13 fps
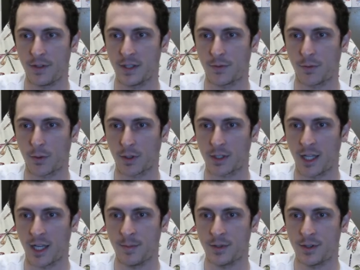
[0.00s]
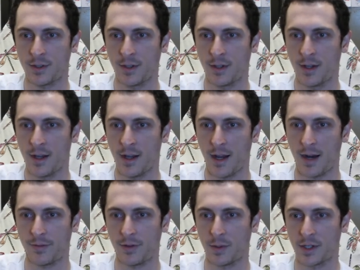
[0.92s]
four claims.
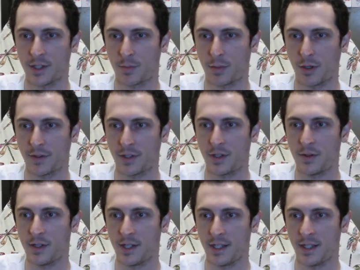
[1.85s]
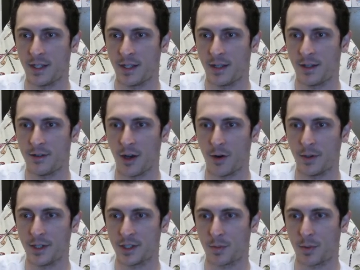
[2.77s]
Everyone is a perfect unity, no
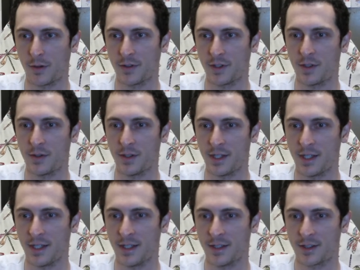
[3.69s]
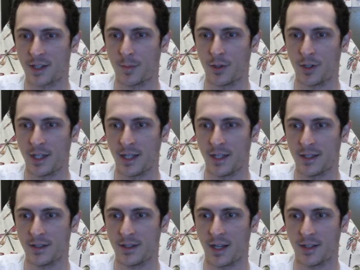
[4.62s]
one is a perfect unity, someone
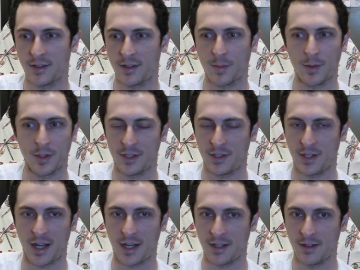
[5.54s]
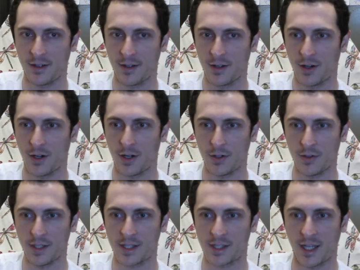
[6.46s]
is and someone is not. All
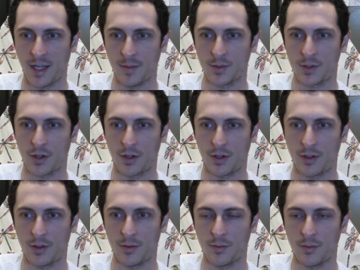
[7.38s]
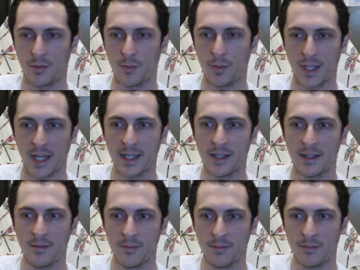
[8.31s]
these claims are
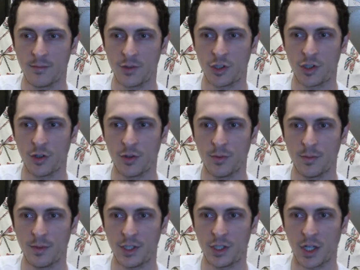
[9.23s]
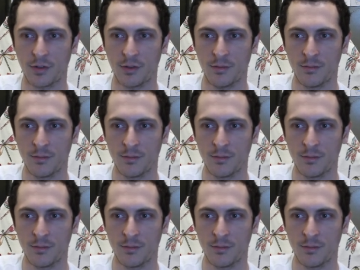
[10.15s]
related to each other,